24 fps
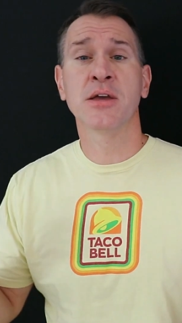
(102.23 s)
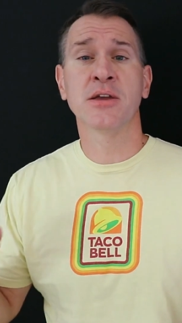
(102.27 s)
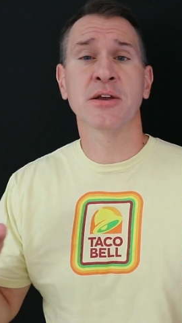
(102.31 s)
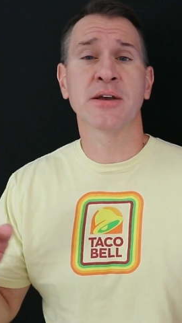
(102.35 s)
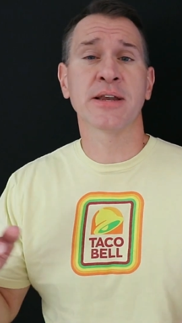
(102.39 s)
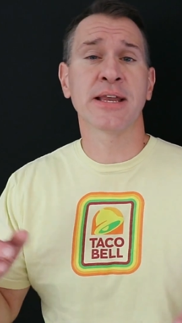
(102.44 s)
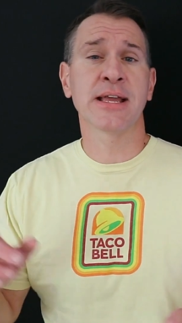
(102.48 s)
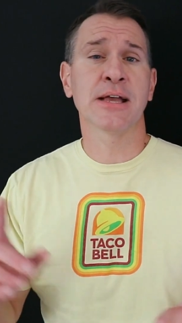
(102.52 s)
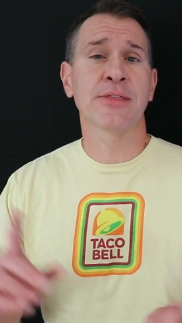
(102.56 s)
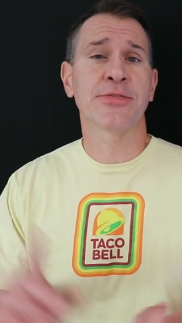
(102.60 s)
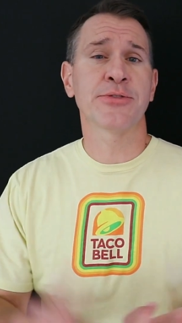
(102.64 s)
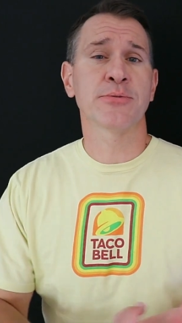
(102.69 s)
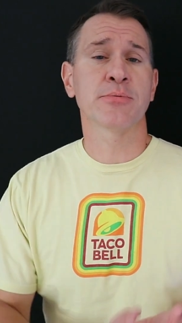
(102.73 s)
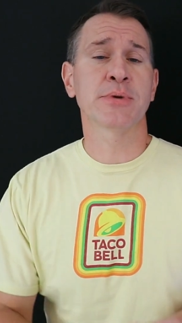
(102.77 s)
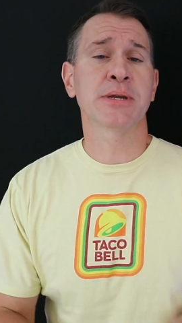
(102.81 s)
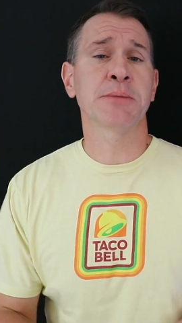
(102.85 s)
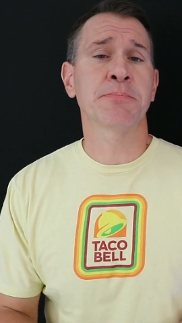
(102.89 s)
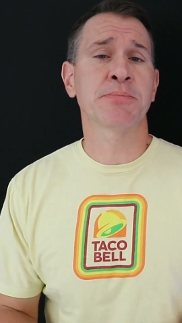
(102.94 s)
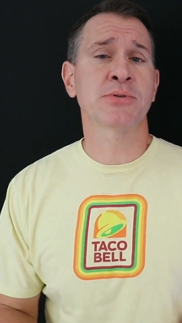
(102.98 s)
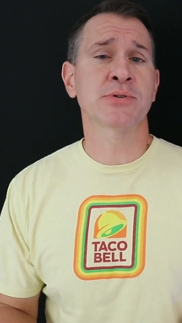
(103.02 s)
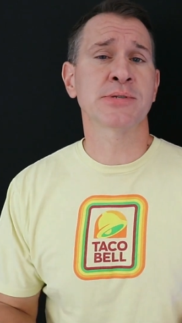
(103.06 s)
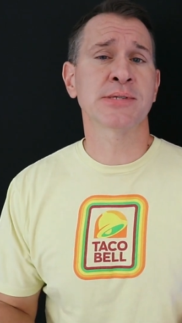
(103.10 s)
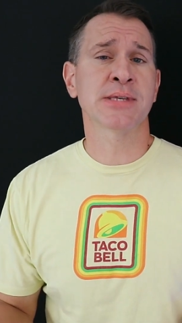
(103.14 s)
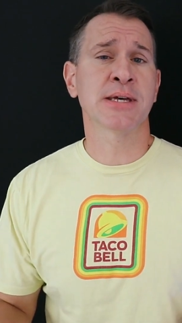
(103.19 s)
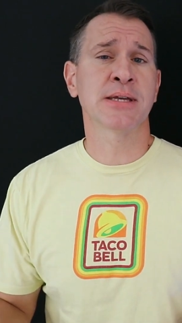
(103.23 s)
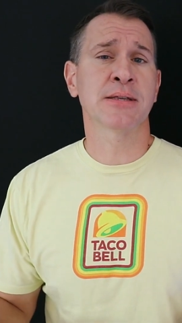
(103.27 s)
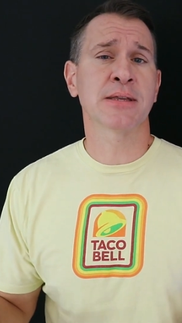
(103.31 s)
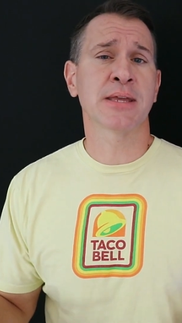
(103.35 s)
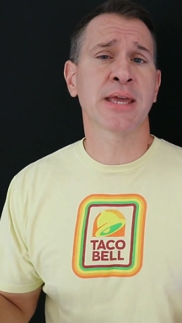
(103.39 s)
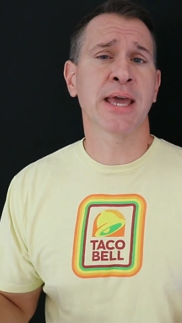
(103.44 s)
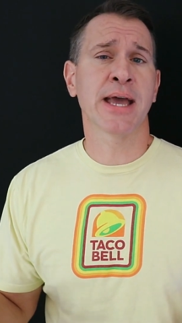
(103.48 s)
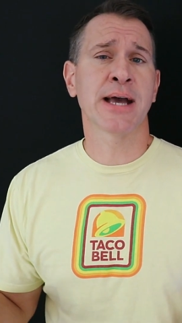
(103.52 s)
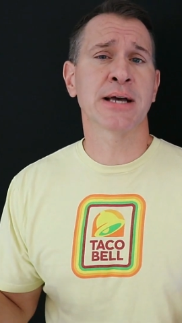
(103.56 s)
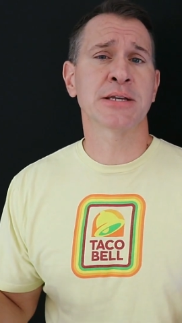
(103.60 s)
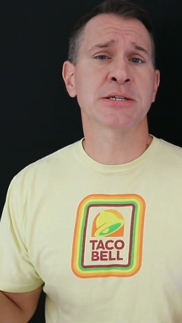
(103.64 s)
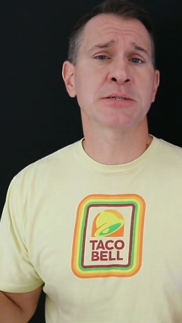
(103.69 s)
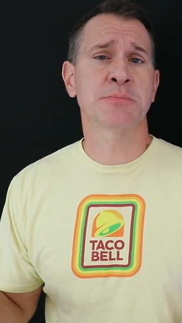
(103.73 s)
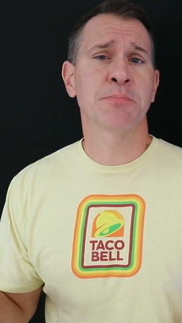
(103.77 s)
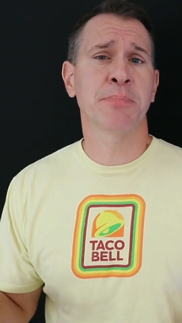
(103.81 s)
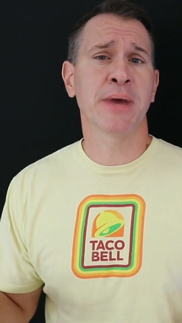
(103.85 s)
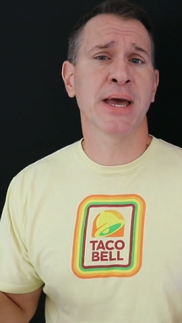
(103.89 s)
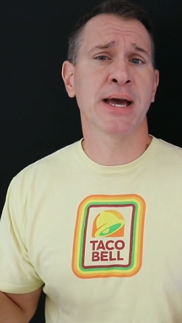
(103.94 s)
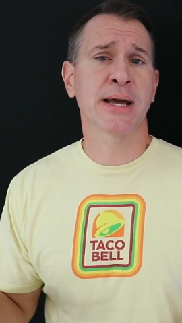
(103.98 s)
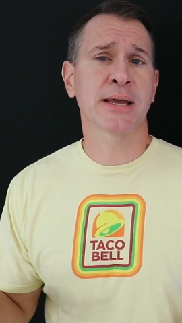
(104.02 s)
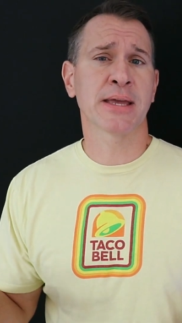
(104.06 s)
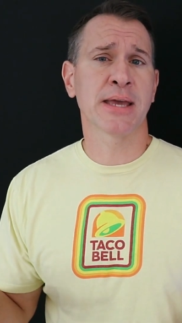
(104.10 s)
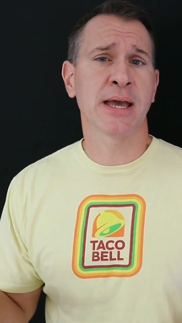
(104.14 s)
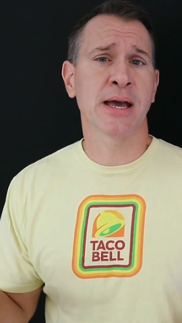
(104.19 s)
You're going to get 3% cash
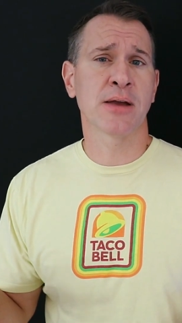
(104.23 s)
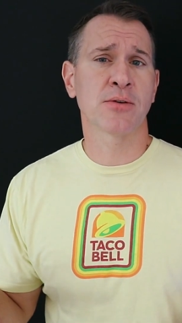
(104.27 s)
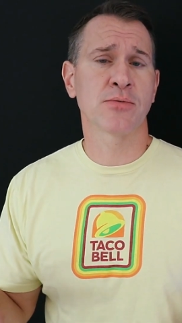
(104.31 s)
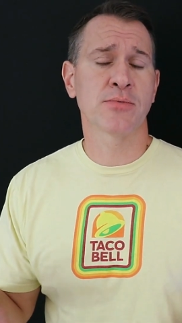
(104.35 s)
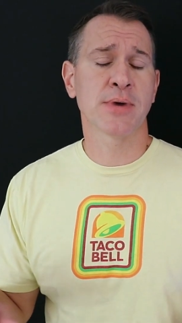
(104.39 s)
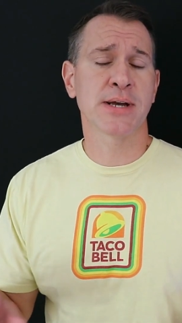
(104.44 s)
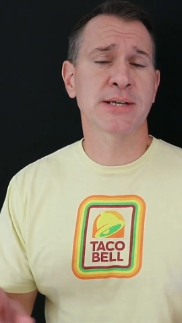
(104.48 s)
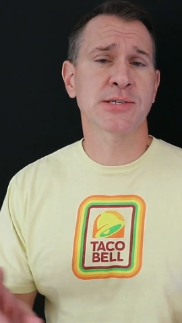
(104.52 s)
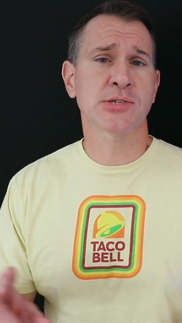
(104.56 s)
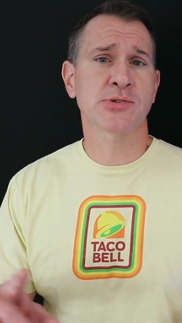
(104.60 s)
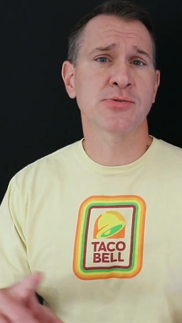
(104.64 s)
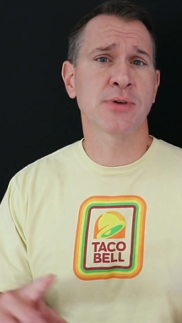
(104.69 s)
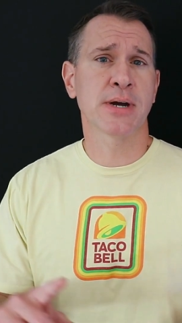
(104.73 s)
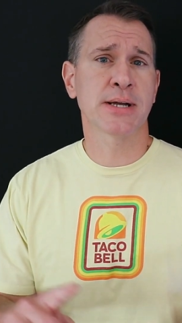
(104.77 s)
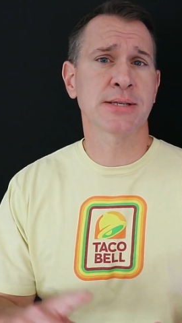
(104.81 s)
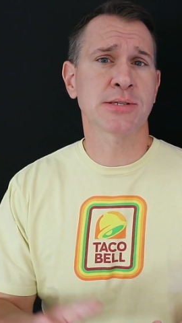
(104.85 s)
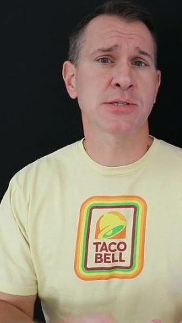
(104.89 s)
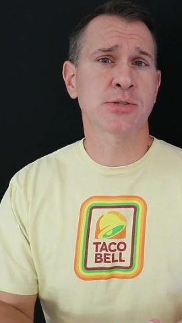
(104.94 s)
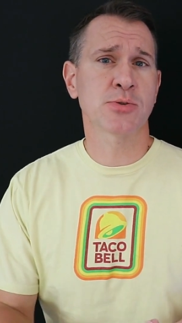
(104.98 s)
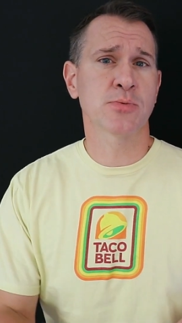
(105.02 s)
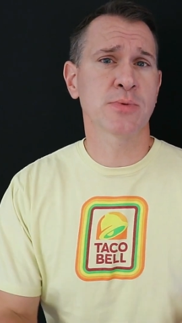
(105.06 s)
back at restaurants,